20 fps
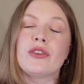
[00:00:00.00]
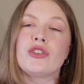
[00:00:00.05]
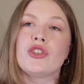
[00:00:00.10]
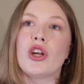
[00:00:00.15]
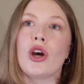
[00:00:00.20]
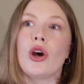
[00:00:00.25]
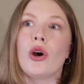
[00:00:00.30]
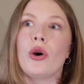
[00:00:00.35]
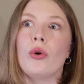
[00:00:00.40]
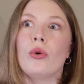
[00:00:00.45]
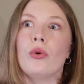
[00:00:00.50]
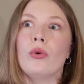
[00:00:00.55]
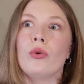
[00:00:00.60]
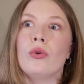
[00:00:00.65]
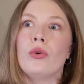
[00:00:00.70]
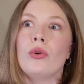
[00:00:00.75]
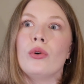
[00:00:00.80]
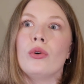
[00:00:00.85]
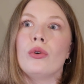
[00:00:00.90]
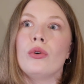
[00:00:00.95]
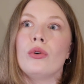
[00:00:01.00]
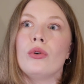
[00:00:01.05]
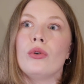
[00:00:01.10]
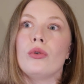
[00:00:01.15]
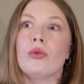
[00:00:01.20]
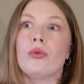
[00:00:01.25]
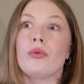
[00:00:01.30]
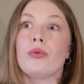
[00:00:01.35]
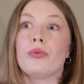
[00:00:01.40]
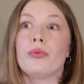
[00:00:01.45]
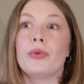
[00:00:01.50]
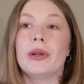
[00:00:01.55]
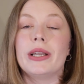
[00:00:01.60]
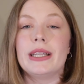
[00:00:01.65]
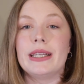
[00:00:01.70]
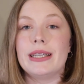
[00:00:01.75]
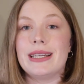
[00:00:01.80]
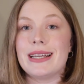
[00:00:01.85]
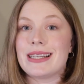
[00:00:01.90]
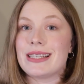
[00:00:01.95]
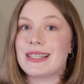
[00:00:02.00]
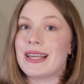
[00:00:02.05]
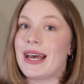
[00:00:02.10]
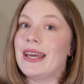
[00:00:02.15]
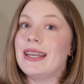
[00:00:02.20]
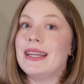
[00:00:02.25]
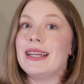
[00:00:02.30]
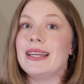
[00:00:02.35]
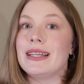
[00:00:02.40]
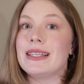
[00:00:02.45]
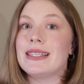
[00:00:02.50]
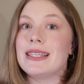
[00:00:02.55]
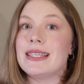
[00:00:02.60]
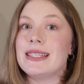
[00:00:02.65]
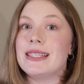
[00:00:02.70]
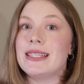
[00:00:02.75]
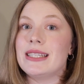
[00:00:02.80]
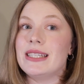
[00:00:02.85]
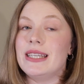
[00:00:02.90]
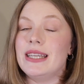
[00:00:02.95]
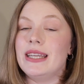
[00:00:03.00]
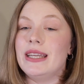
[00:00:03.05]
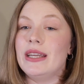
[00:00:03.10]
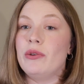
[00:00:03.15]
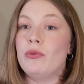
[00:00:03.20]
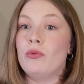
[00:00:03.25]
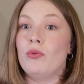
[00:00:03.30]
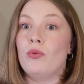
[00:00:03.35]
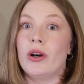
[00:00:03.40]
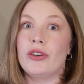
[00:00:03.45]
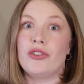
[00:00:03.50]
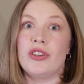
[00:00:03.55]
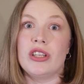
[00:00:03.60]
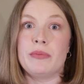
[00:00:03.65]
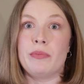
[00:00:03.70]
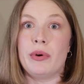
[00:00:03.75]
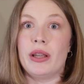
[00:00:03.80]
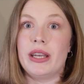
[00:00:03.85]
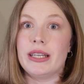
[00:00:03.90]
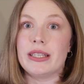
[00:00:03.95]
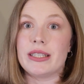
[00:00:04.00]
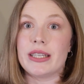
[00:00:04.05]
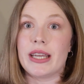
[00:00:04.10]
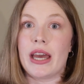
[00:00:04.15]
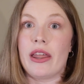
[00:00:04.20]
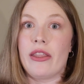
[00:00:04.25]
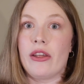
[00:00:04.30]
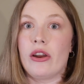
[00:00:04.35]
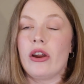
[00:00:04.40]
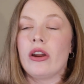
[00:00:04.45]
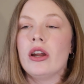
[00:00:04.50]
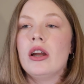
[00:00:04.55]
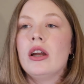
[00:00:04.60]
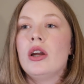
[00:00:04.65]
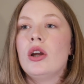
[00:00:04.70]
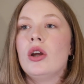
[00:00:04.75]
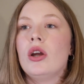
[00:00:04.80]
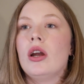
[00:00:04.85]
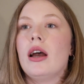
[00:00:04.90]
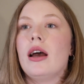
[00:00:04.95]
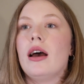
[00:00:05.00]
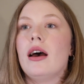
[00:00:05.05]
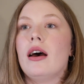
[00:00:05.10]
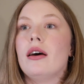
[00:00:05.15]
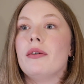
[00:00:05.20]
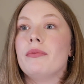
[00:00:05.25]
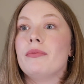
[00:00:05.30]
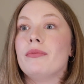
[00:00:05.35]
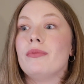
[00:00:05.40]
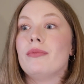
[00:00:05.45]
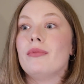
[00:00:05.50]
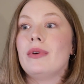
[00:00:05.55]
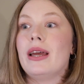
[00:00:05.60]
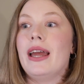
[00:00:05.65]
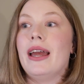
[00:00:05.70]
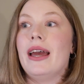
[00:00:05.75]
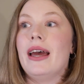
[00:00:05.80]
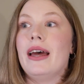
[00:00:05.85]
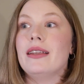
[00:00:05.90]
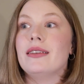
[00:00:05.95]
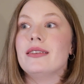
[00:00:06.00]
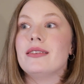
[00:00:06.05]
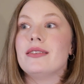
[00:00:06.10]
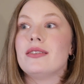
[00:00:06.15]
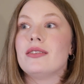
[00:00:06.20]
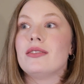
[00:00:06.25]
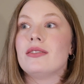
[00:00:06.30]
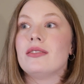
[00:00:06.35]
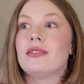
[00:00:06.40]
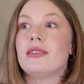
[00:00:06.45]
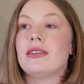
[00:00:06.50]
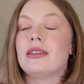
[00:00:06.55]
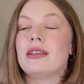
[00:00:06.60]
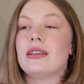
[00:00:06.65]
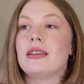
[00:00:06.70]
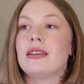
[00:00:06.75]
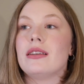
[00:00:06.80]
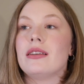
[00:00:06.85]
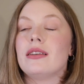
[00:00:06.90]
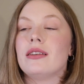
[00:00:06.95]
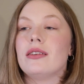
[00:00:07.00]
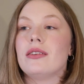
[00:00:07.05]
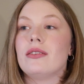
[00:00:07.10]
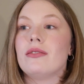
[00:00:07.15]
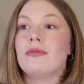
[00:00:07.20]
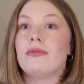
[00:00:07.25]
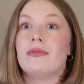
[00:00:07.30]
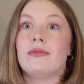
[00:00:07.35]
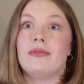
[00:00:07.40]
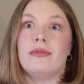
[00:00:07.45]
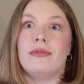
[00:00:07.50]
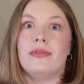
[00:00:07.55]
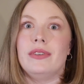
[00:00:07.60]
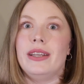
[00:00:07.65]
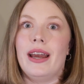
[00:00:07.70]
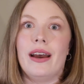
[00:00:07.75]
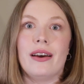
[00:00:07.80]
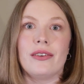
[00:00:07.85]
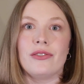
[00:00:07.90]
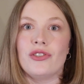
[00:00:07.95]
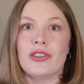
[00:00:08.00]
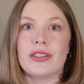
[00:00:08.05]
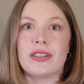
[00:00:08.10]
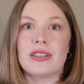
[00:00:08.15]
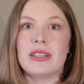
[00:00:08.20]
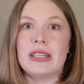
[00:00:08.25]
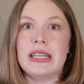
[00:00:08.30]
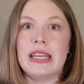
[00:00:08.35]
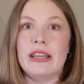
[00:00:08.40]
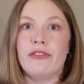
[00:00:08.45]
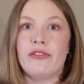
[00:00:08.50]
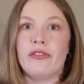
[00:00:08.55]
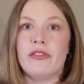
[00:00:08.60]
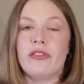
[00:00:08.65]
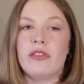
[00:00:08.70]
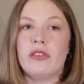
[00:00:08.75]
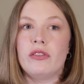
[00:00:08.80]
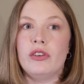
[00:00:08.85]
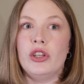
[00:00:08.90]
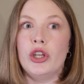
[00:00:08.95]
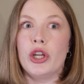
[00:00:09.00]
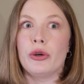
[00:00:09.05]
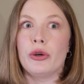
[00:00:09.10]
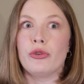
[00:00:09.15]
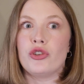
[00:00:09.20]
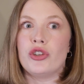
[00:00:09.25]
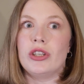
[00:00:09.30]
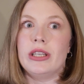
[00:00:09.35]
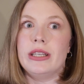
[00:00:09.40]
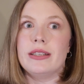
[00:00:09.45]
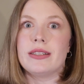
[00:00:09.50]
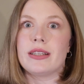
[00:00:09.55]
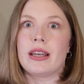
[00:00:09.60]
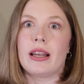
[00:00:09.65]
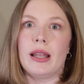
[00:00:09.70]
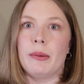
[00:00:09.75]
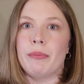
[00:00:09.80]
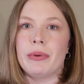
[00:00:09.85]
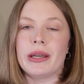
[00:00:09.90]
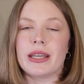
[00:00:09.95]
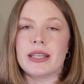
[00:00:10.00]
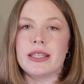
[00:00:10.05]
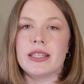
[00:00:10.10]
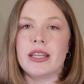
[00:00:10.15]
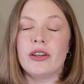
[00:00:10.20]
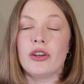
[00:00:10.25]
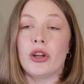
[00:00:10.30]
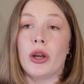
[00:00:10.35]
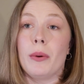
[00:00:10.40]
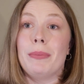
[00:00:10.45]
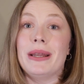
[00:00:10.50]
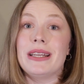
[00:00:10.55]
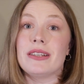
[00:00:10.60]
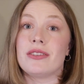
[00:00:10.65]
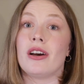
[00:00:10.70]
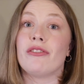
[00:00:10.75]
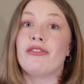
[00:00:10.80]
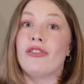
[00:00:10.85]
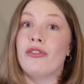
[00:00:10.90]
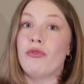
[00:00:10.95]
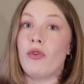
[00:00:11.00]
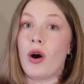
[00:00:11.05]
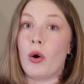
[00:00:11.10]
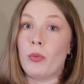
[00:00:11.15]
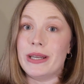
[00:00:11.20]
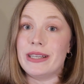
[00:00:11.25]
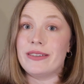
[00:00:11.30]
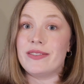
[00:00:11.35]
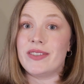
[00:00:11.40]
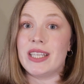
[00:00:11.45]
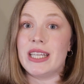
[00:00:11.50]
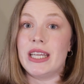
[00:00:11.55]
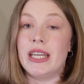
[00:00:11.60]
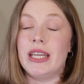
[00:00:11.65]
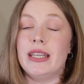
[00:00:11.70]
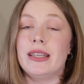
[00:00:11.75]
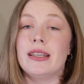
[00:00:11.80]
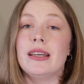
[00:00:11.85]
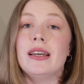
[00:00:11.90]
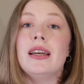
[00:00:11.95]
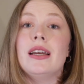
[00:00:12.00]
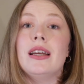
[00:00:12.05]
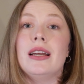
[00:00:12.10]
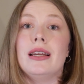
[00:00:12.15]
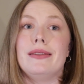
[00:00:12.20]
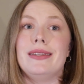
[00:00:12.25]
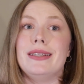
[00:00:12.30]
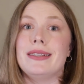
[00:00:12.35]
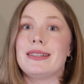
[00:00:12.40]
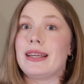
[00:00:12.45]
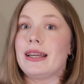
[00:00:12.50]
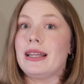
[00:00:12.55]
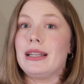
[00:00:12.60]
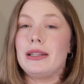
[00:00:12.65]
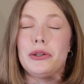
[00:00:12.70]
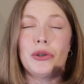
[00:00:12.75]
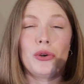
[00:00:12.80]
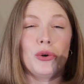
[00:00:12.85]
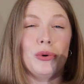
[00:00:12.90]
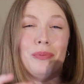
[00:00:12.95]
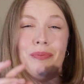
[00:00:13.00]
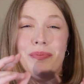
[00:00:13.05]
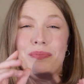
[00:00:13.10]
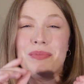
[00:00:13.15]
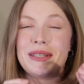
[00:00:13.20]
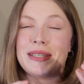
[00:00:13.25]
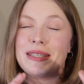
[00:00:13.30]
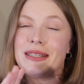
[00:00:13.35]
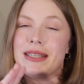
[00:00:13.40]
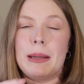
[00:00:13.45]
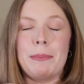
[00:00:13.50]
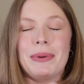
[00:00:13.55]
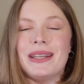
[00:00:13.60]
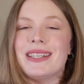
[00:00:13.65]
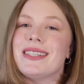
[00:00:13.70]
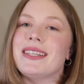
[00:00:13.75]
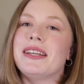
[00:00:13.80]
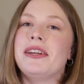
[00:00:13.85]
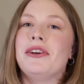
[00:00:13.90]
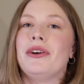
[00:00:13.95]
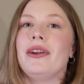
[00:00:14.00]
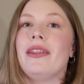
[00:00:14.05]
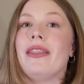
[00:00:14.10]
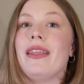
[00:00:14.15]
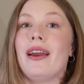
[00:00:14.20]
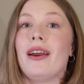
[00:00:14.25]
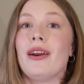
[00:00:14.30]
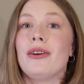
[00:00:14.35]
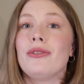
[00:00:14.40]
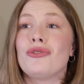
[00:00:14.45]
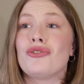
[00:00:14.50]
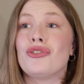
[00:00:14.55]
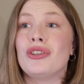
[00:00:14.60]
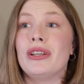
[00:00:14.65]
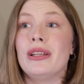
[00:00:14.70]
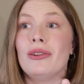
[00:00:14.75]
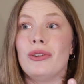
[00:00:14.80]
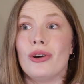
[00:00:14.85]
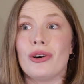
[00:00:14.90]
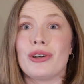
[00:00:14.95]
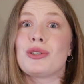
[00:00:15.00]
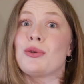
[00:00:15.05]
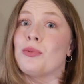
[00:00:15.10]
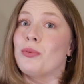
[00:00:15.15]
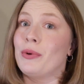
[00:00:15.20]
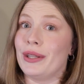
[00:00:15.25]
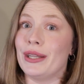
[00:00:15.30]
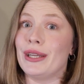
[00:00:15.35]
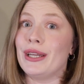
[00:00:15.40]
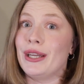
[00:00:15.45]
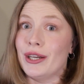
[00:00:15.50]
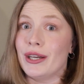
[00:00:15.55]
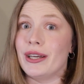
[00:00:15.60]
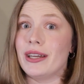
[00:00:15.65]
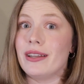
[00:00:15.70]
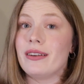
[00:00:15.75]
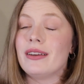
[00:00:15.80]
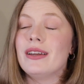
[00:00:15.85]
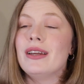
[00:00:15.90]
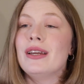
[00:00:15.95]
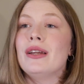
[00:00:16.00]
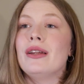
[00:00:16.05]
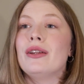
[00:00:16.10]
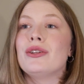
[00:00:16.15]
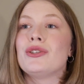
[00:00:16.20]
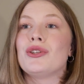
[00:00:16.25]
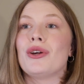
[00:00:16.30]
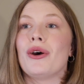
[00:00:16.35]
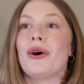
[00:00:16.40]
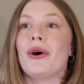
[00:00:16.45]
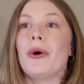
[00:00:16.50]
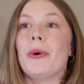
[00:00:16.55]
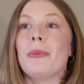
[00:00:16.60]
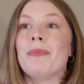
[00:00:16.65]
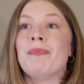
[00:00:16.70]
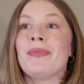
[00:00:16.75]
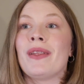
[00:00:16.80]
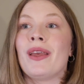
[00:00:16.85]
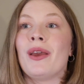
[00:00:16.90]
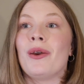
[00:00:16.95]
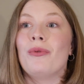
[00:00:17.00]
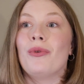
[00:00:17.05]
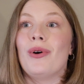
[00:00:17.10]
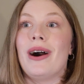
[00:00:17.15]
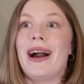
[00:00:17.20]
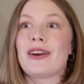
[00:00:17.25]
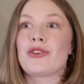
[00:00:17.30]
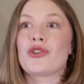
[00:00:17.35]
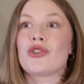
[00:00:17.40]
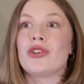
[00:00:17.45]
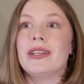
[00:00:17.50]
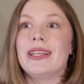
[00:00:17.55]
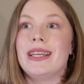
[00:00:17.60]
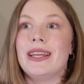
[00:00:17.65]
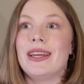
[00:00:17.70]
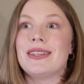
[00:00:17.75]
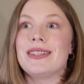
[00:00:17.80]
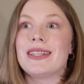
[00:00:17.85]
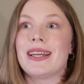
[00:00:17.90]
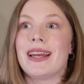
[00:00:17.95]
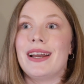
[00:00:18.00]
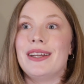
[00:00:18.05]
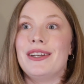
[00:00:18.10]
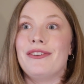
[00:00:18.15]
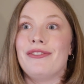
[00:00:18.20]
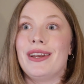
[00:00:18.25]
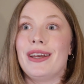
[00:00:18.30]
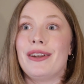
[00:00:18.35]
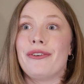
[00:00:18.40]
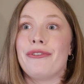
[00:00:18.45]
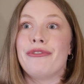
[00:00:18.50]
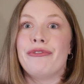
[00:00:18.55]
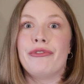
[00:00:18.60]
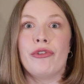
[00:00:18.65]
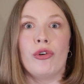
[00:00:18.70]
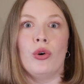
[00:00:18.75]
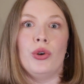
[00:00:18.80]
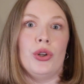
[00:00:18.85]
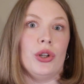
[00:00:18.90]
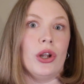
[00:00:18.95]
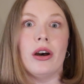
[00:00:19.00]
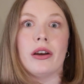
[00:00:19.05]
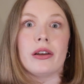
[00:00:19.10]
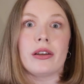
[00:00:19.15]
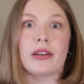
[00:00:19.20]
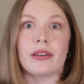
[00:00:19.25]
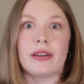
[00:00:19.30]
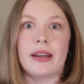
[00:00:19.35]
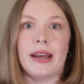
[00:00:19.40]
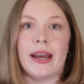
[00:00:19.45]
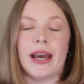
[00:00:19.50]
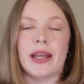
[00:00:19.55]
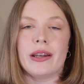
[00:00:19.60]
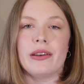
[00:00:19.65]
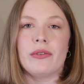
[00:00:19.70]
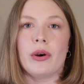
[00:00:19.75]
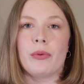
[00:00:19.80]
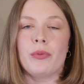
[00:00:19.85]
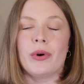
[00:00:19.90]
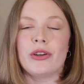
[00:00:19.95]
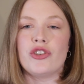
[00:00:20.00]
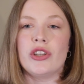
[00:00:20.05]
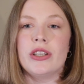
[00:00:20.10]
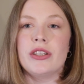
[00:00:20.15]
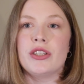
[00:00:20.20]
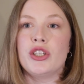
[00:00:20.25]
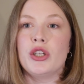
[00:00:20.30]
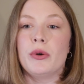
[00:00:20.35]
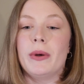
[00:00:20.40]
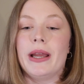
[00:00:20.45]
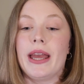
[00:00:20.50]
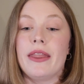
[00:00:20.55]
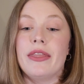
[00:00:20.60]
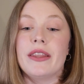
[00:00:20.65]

So really exciting to see what she's putting together. And yeah, just if, she's an Olympic contender based off of what we've seen, these like little snippets here and there, she looks really good. So we'll actually get to kind of get a full look at what she's doing.